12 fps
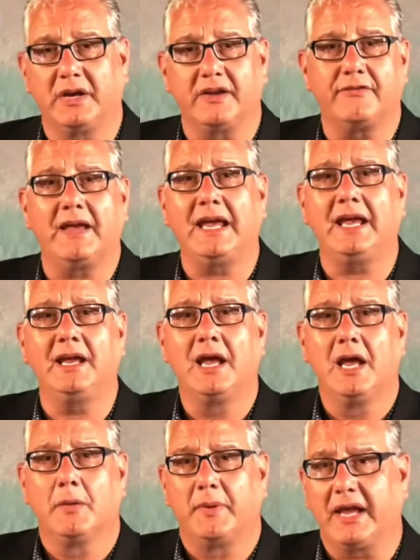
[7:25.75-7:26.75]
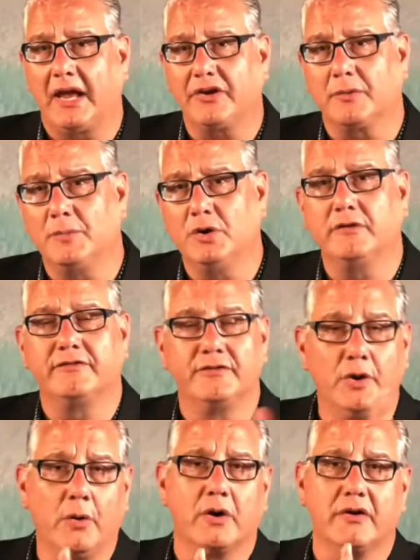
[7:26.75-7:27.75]
But if he began to move
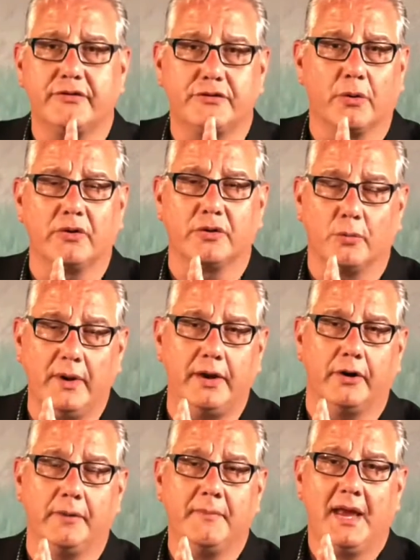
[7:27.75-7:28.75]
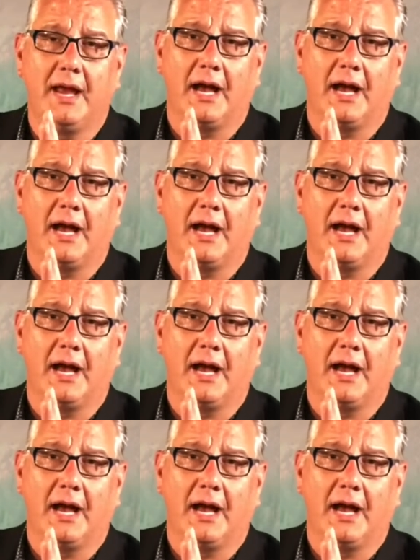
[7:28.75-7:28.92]
north toward the winter,